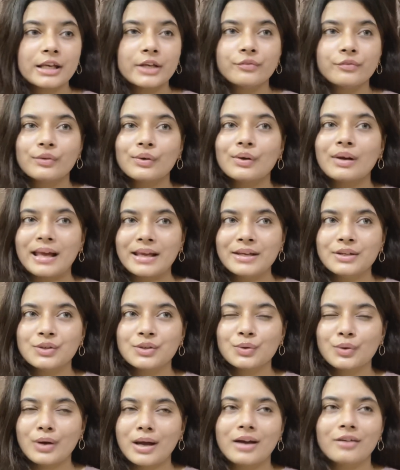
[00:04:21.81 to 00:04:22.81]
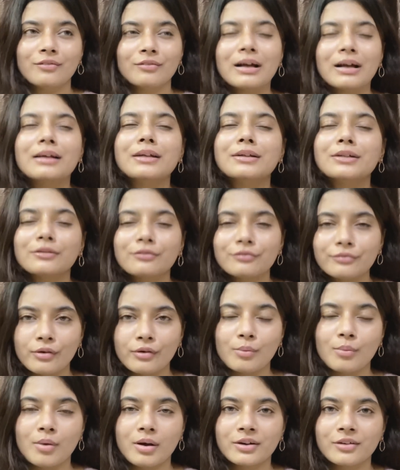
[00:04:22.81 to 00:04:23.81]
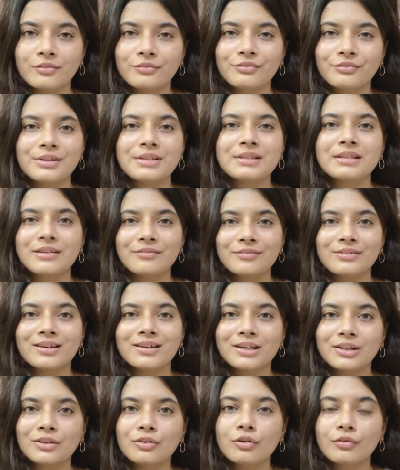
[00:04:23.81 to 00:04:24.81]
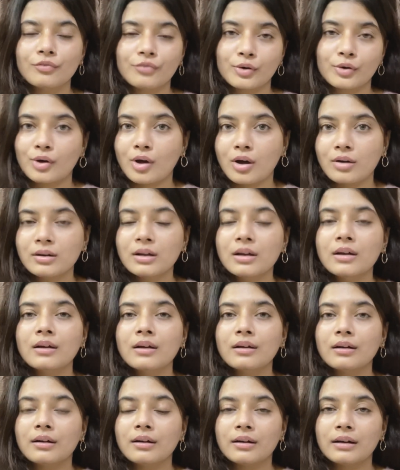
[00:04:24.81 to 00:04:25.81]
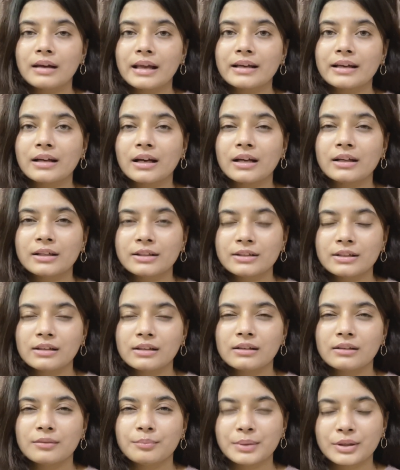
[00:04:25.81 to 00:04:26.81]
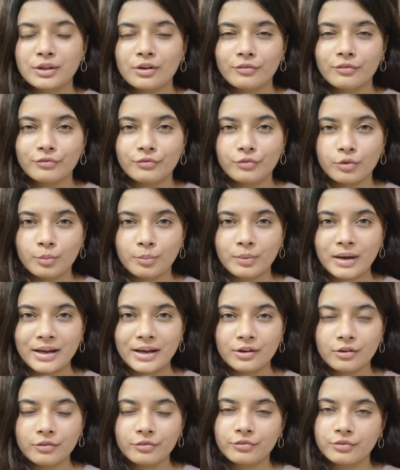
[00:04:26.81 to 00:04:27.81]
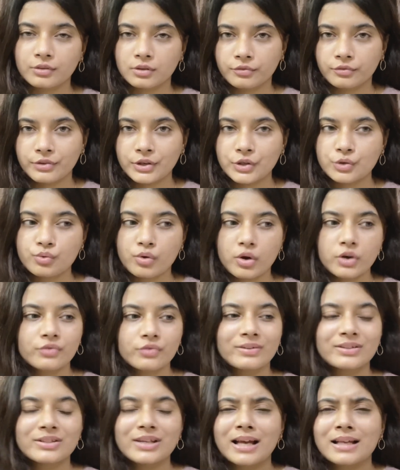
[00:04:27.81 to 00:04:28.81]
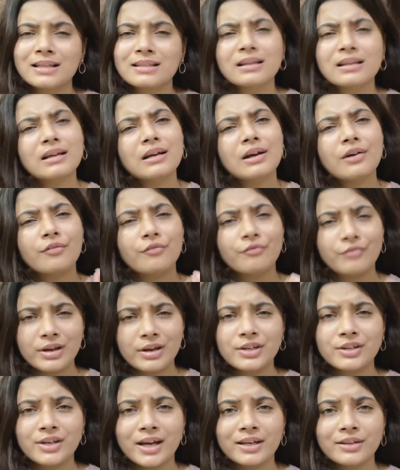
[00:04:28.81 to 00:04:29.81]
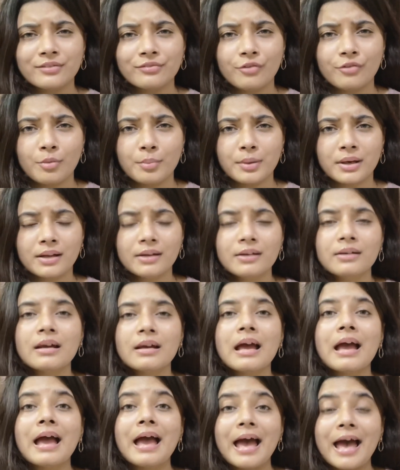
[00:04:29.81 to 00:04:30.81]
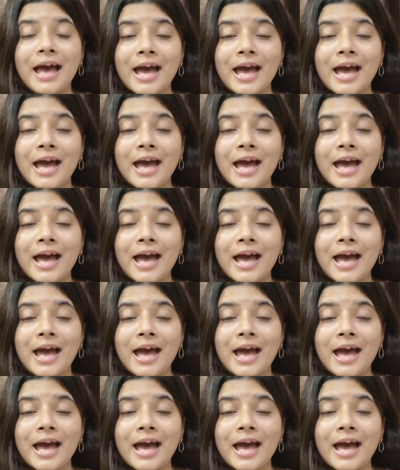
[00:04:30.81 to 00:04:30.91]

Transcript: If you like to have a little foam on your face, definitely go for like a little bit of foam kind of a face wash, which has very tiny foam in it.